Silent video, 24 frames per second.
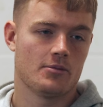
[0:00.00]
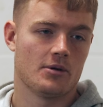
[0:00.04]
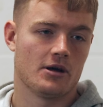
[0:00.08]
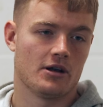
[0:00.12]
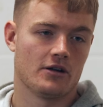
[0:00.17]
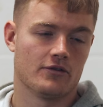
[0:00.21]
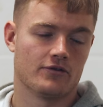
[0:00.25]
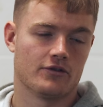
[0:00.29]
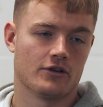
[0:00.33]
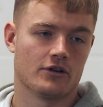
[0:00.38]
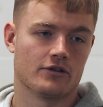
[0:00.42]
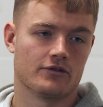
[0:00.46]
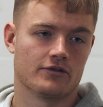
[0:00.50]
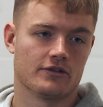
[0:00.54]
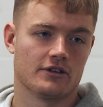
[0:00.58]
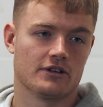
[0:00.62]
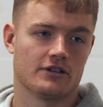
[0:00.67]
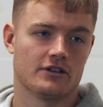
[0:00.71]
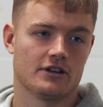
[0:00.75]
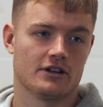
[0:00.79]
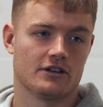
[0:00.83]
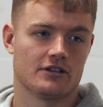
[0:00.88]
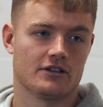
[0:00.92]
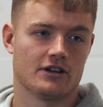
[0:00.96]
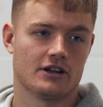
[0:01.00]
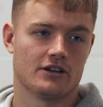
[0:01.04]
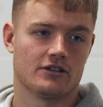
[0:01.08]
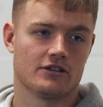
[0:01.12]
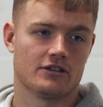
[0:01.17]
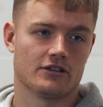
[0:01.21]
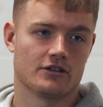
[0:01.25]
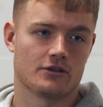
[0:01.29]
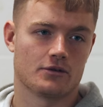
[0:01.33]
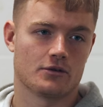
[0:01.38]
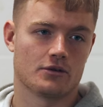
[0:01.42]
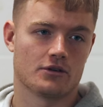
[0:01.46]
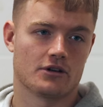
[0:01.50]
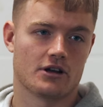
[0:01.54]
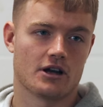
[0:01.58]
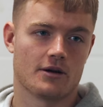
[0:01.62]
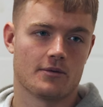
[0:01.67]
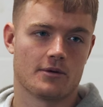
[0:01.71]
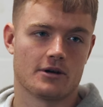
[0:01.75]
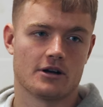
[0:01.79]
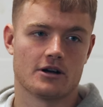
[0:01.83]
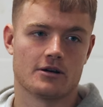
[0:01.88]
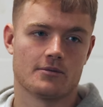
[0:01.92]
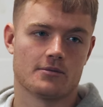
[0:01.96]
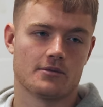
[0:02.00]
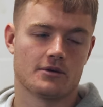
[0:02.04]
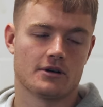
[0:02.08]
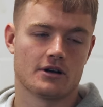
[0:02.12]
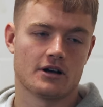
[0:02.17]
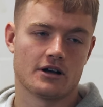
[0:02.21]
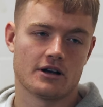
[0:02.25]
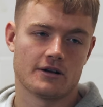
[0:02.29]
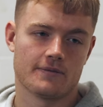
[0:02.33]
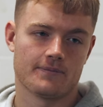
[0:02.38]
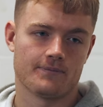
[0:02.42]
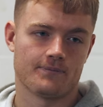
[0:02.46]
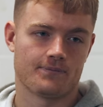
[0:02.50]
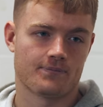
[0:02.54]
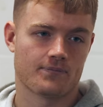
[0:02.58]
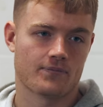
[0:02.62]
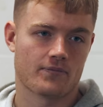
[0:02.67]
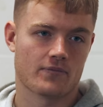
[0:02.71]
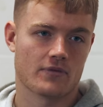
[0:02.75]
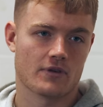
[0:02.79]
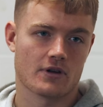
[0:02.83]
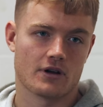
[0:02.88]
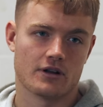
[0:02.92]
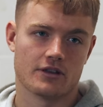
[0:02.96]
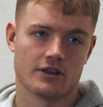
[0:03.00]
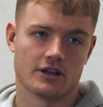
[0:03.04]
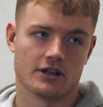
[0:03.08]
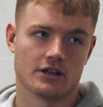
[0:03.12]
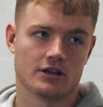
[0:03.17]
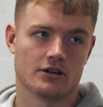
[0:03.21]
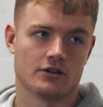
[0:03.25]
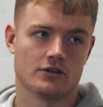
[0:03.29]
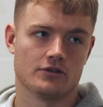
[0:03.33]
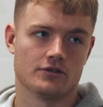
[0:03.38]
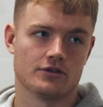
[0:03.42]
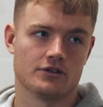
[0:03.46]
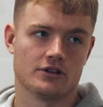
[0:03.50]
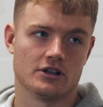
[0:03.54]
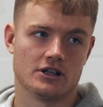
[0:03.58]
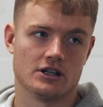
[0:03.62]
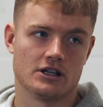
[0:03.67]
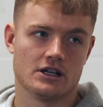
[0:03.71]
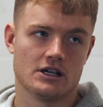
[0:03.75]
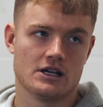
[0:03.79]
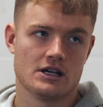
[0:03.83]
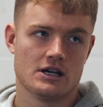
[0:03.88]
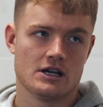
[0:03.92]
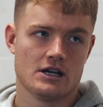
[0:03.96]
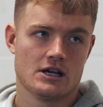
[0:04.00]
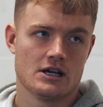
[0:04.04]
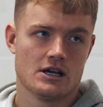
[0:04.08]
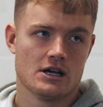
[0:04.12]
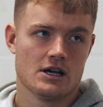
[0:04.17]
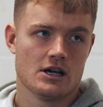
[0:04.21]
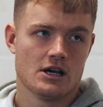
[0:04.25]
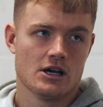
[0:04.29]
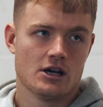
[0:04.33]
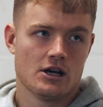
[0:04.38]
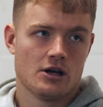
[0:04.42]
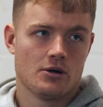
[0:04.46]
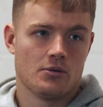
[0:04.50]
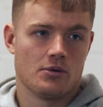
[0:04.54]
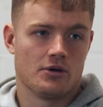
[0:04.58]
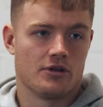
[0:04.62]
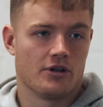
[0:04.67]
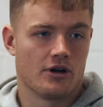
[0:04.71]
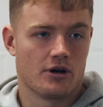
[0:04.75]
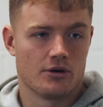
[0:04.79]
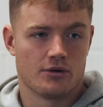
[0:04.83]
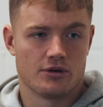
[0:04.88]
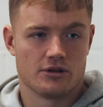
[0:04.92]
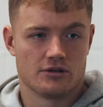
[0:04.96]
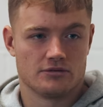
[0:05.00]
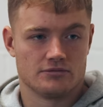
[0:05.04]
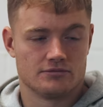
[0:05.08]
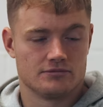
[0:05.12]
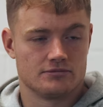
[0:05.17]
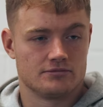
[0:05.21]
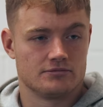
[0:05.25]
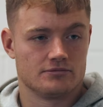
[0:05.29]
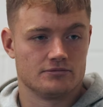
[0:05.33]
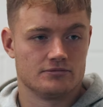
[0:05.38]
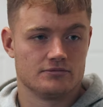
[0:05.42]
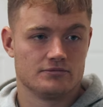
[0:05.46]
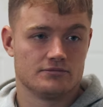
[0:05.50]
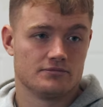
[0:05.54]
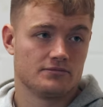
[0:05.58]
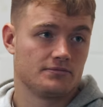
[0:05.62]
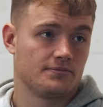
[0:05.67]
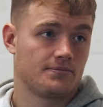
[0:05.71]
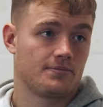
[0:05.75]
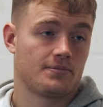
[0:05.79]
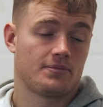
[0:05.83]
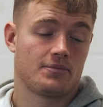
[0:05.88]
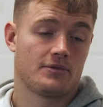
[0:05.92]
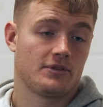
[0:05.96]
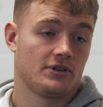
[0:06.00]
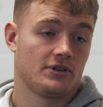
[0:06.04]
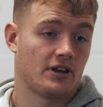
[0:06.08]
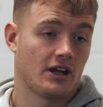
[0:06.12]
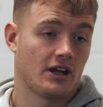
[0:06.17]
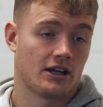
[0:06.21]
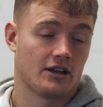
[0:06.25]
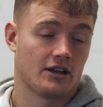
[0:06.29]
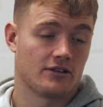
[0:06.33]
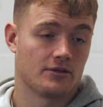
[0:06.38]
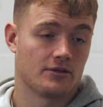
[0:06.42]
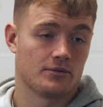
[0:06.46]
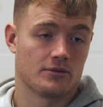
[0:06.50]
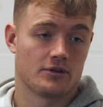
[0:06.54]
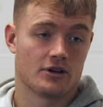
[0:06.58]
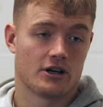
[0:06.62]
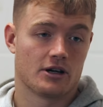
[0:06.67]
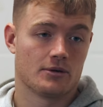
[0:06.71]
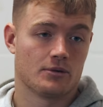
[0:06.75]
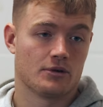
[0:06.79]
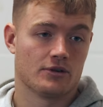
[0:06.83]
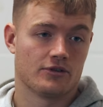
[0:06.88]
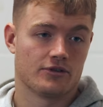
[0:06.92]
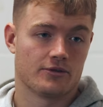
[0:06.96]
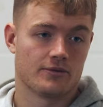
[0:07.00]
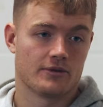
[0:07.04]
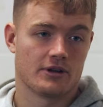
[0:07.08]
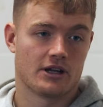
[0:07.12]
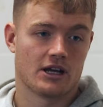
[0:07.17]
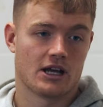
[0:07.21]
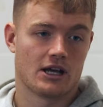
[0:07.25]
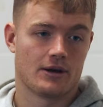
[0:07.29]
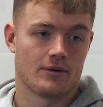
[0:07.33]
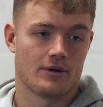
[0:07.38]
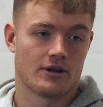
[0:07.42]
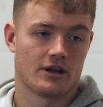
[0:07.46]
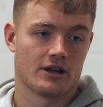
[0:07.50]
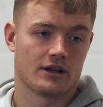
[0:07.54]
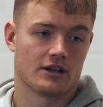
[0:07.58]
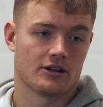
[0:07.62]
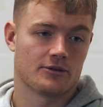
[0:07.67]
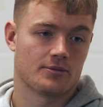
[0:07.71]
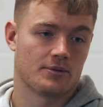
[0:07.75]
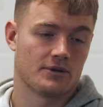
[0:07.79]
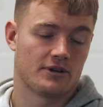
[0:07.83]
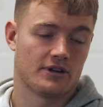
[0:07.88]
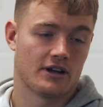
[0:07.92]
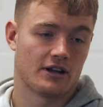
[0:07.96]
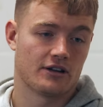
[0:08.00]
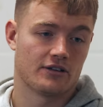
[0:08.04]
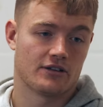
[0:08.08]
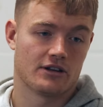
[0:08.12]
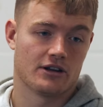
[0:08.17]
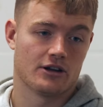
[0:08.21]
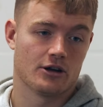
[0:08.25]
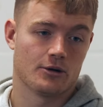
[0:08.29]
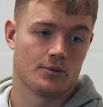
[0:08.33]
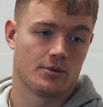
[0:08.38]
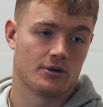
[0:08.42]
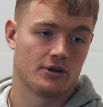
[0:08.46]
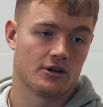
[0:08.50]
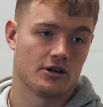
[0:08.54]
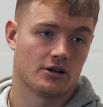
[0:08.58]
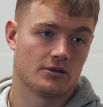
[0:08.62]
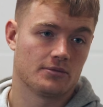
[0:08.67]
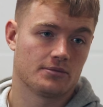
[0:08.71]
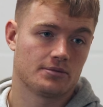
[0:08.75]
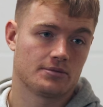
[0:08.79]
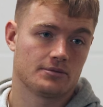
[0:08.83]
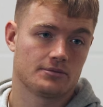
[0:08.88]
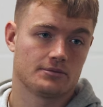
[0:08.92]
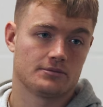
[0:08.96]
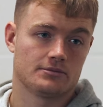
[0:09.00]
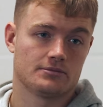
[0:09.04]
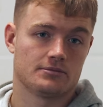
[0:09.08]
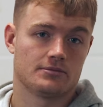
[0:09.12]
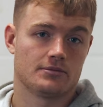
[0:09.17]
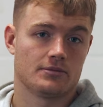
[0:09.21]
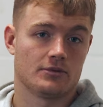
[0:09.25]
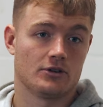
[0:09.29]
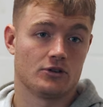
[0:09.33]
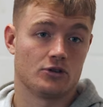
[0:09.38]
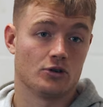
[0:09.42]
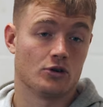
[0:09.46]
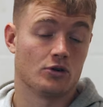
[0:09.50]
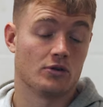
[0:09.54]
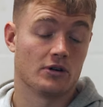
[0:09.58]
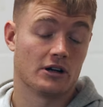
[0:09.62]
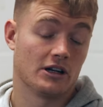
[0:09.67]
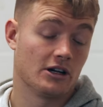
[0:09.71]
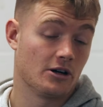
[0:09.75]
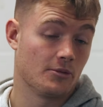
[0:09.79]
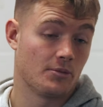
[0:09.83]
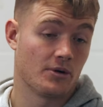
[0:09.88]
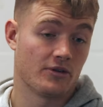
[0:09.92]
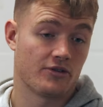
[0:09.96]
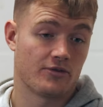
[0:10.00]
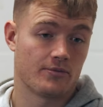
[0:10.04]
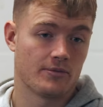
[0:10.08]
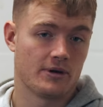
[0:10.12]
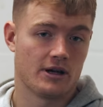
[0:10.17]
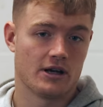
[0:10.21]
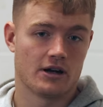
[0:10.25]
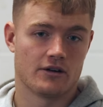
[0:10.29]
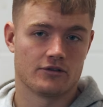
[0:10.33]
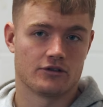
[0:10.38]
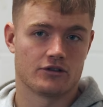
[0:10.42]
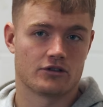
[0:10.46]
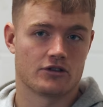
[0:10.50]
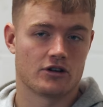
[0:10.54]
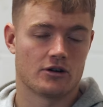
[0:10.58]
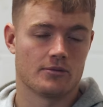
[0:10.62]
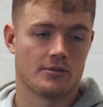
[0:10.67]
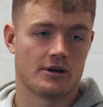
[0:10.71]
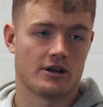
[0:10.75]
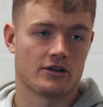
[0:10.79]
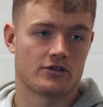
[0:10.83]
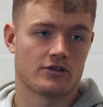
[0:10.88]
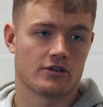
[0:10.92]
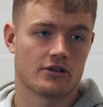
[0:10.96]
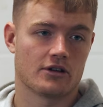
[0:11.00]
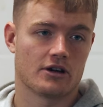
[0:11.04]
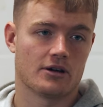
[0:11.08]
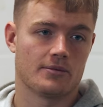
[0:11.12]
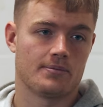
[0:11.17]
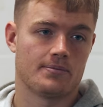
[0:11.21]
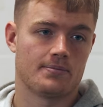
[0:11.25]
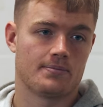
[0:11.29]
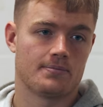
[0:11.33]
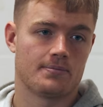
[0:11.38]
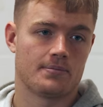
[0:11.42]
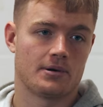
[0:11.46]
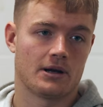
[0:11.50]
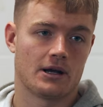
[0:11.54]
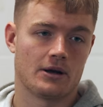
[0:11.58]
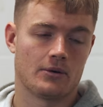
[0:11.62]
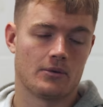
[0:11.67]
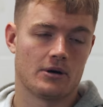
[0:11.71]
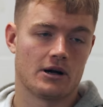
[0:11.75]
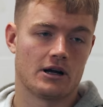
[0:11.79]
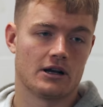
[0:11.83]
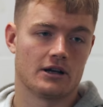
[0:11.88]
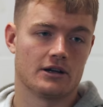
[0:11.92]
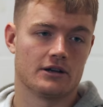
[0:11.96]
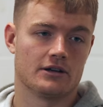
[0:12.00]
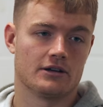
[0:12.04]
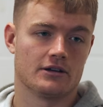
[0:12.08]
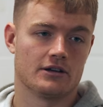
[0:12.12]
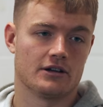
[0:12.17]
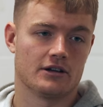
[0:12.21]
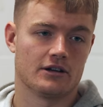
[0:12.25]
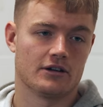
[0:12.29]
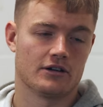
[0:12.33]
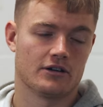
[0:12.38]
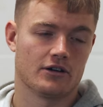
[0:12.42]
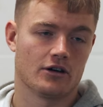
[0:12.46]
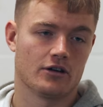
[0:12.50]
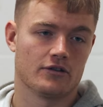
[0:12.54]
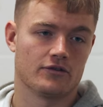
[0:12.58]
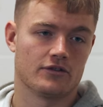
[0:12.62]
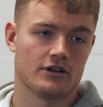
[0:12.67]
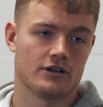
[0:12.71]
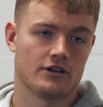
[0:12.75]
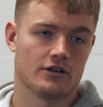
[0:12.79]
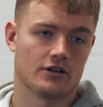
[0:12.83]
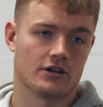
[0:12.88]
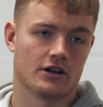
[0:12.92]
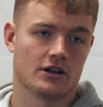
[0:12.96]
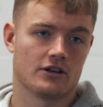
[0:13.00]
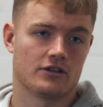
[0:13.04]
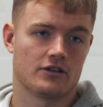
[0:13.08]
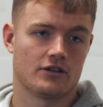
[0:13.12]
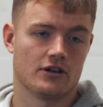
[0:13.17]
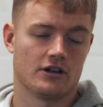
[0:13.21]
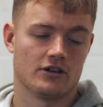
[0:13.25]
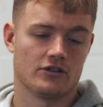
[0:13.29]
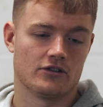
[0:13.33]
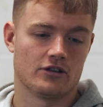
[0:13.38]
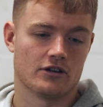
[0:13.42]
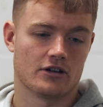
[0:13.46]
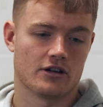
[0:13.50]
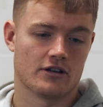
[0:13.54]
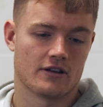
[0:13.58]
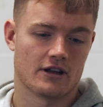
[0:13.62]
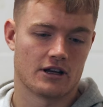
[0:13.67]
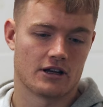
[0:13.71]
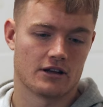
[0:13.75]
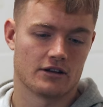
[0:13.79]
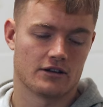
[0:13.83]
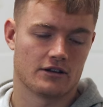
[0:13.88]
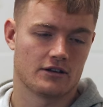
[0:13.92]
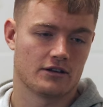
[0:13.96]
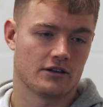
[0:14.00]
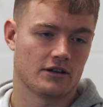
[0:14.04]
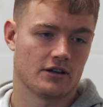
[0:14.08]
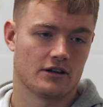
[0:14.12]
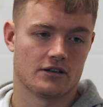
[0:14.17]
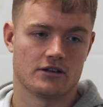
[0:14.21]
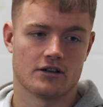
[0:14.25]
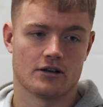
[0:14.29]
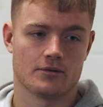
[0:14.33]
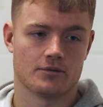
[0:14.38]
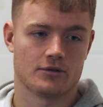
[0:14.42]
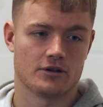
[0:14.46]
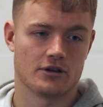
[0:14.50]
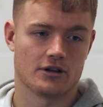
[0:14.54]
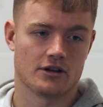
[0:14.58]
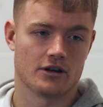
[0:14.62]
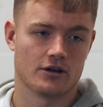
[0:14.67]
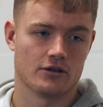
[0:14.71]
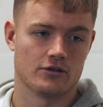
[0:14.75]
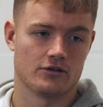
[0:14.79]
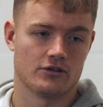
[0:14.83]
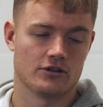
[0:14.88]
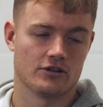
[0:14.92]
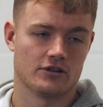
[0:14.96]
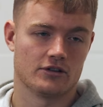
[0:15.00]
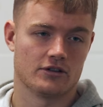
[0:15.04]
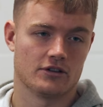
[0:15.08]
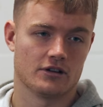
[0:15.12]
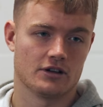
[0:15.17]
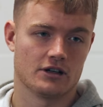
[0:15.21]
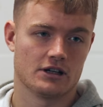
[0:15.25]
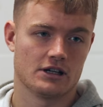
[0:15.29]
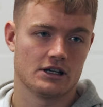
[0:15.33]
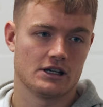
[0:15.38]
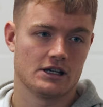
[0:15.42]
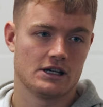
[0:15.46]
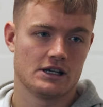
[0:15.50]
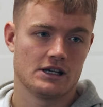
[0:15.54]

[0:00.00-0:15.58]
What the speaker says: being involved in the Six Nations squad coming up. I think obviously with Owen taking some time off from the game, I think that's potentially opened up the door a little bit for me. I've just got to make sure I play well and hopefully don't get injured, and then it's up to the coaches to